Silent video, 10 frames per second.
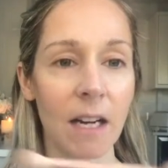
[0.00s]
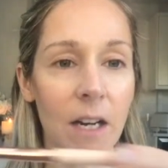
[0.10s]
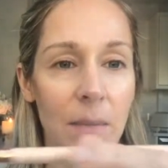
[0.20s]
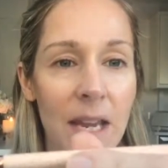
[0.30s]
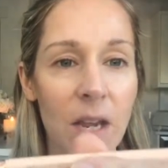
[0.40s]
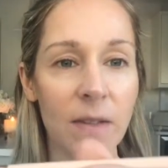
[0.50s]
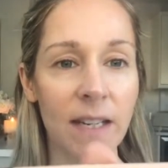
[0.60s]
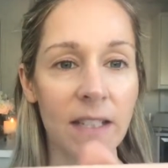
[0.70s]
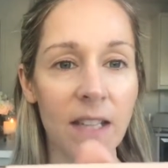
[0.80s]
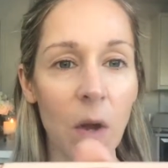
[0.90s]
I'm going to be
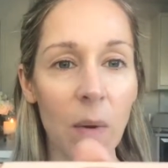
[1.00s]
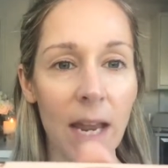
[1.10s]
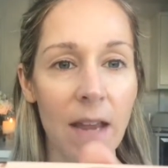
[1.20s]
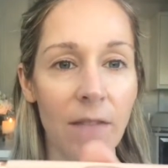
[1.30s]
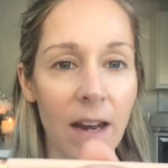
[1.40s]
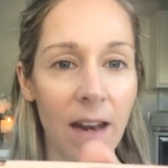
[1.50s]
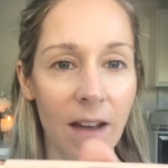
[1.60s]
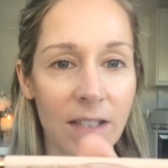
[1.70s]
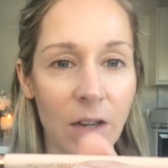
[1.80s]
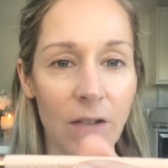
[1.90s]
using a Zoeva
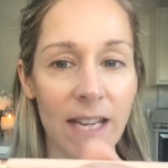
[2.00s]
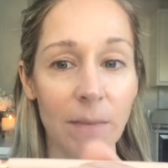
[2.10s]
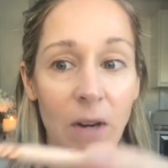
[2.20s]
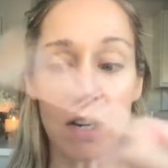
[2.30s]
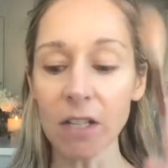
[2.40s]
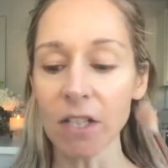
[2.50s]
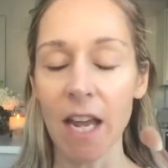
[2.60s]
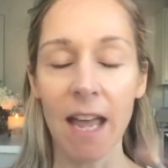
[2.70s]
Luxe Crease Brush.